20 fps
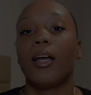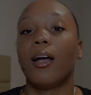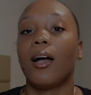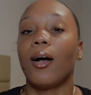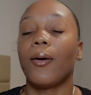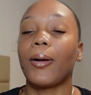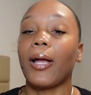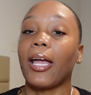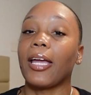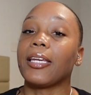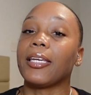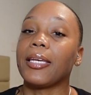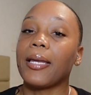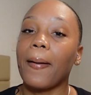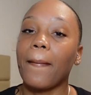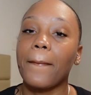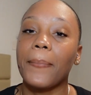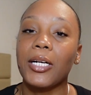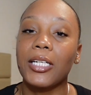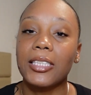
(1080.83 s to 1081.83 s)
Okay,
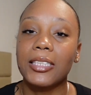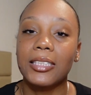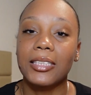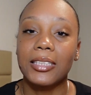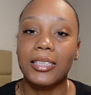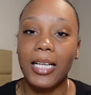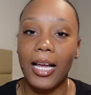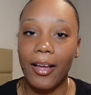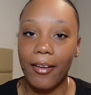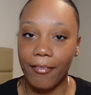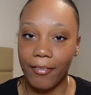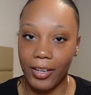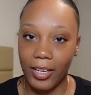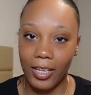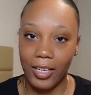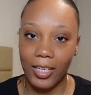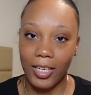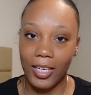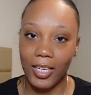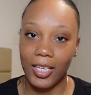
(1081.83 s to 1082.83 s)
number 7
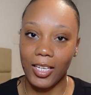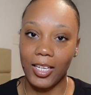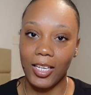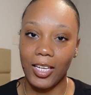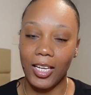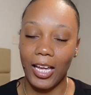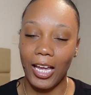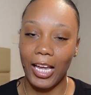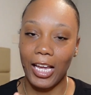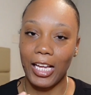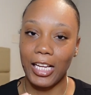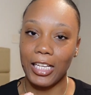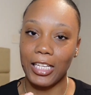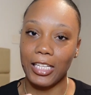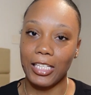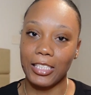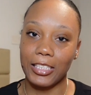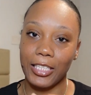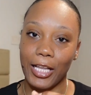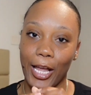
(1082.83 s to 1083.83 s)

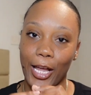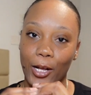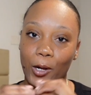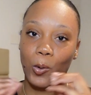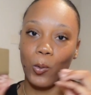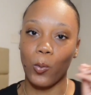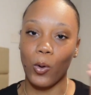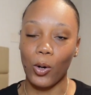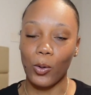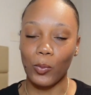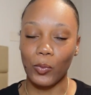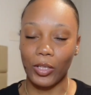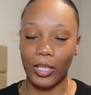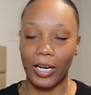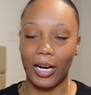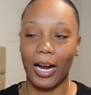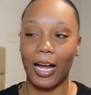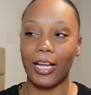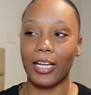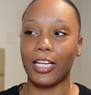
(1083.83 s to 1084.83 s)
is a quote that
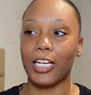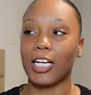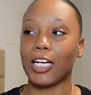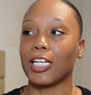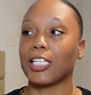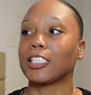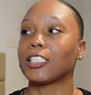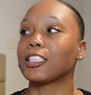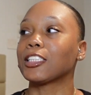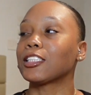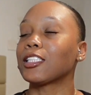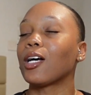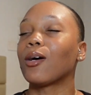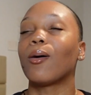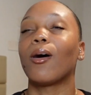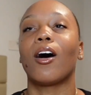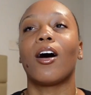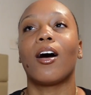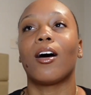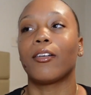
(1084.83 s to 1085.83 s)
I hear so
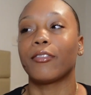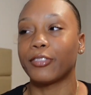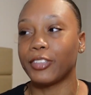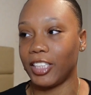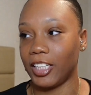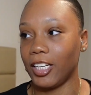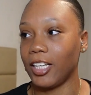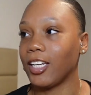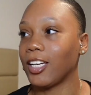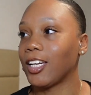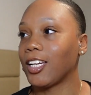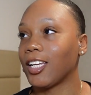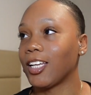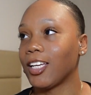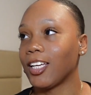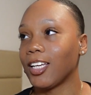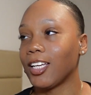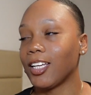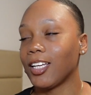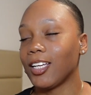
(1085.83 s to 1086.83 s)
often.
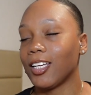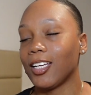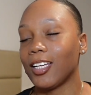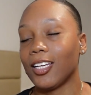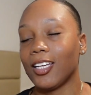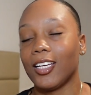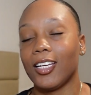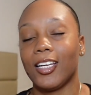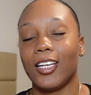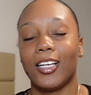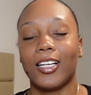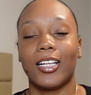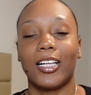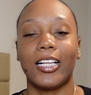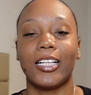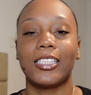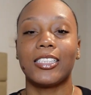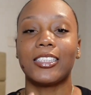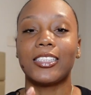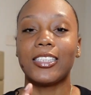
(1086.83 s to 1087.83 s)

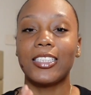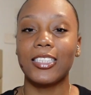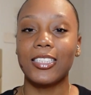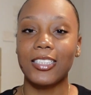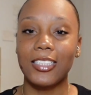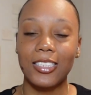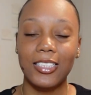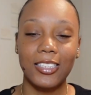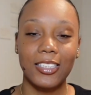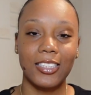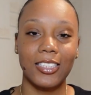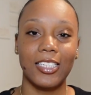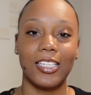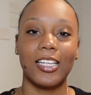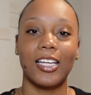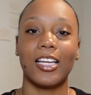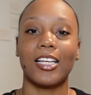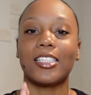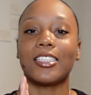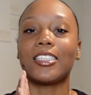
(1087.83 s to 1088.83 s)

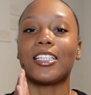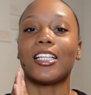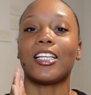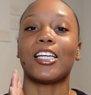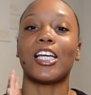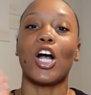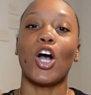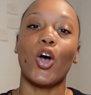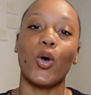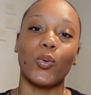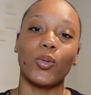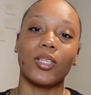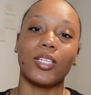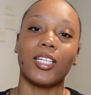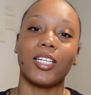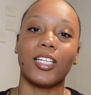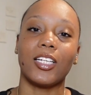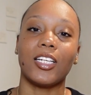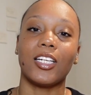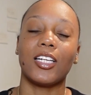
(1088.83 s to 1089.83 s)
Consistency is the
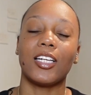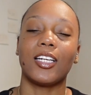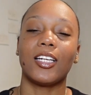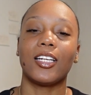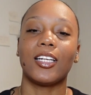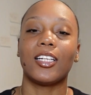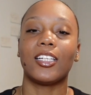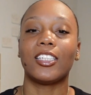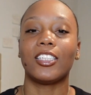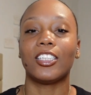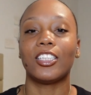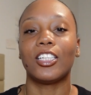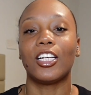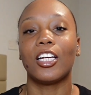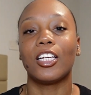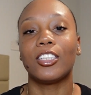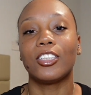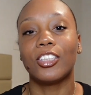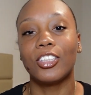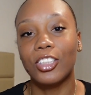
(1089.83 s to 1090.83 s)
only
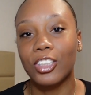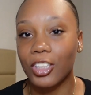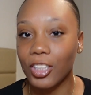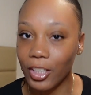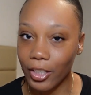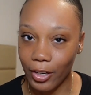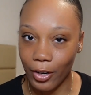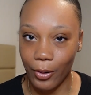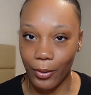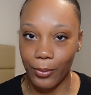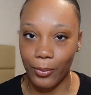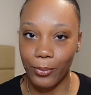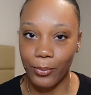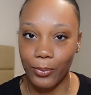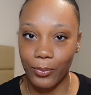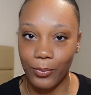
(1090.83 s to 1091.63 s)
cheat code.